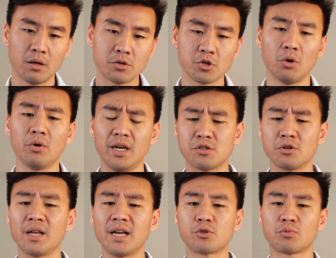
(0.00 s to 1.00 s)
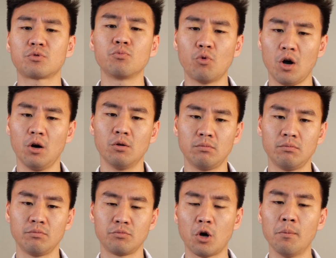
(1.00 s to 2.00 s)
So in today's world,
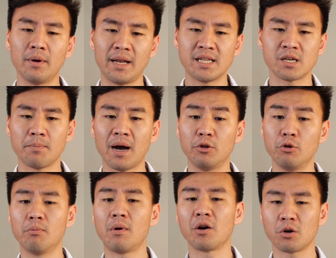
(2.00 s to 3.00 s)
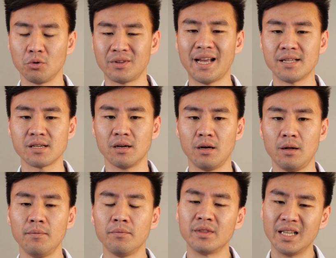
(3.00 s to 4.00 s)
dominated by numerical data,
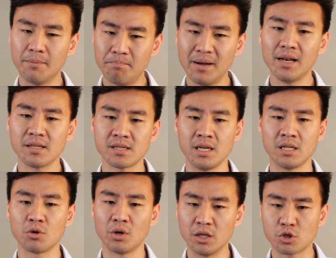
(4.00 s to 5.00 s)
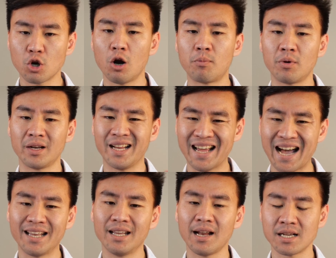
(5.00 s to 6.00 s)
the ability to interpret and
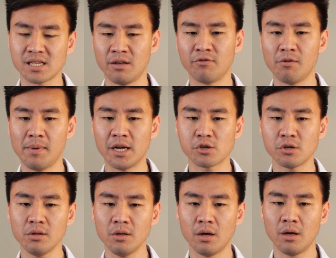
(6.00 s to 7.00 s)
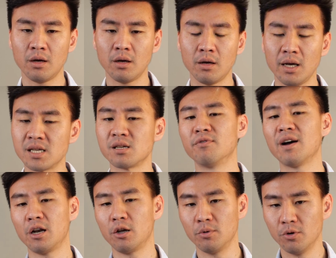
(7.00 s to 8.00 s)
analyze information is
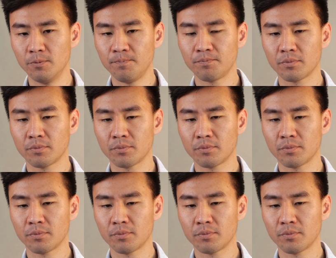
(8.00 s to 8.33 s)
invaluable.